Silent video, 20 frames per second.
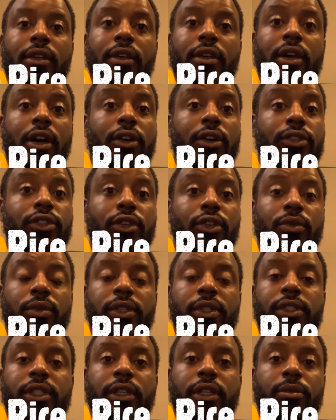I also want
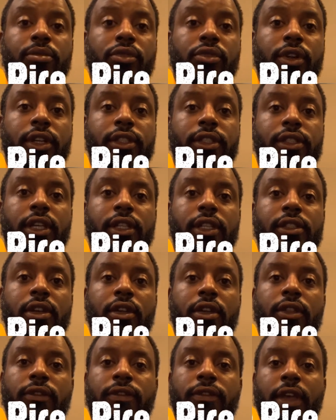to say prayers out to
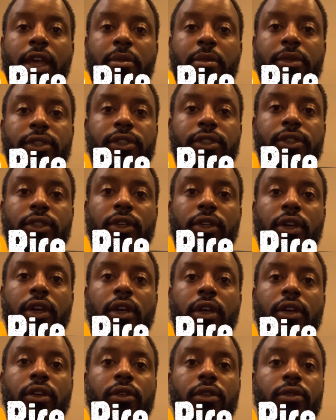all the families
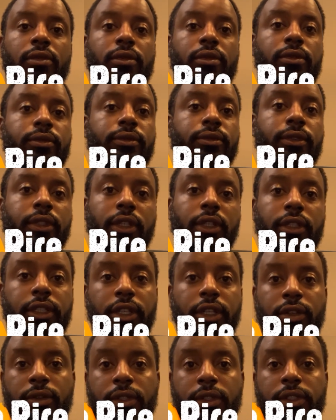who are
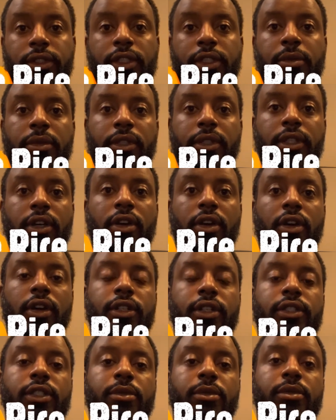dealing with some of the
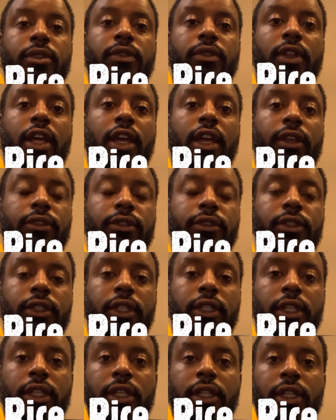hardships of life.
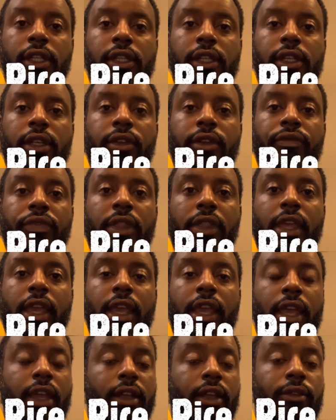
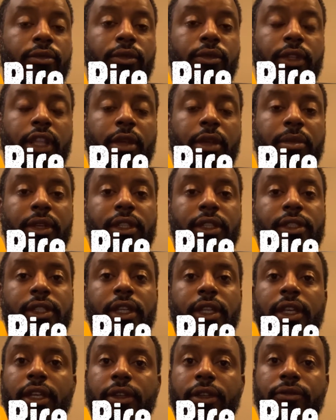And with that being
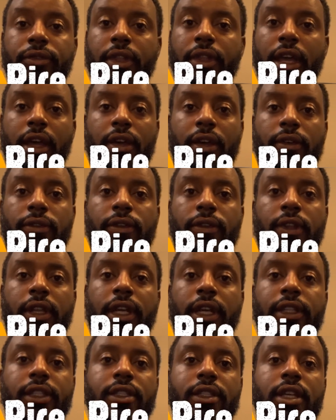said, I feel
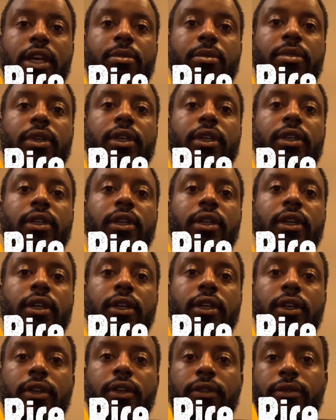like the topic
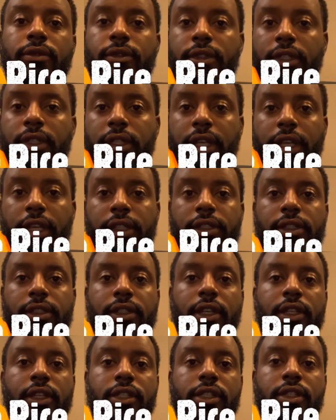of today's
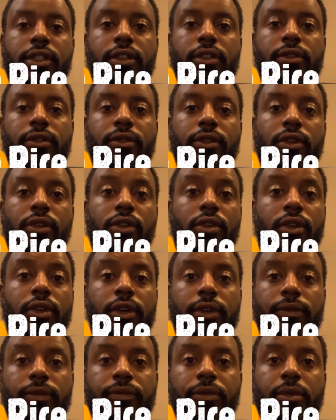discussion
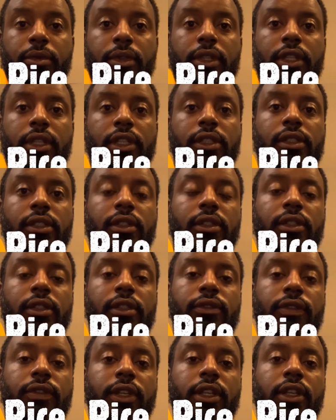or this
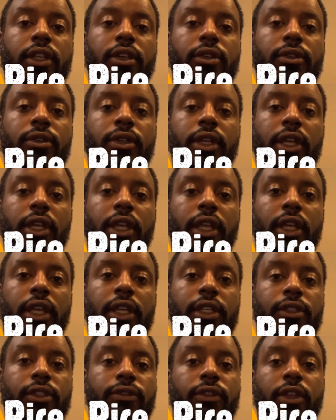video
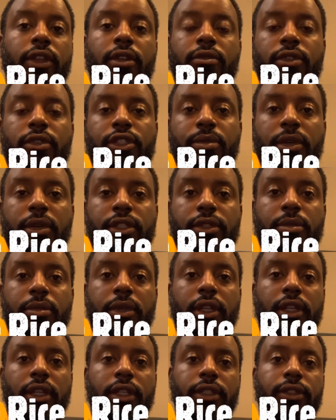is freedom and
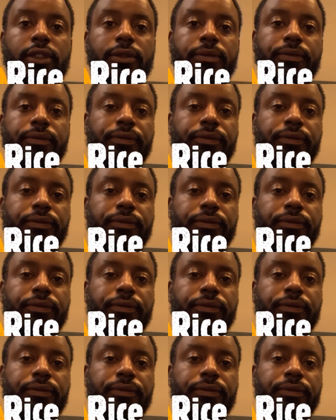responsibilities,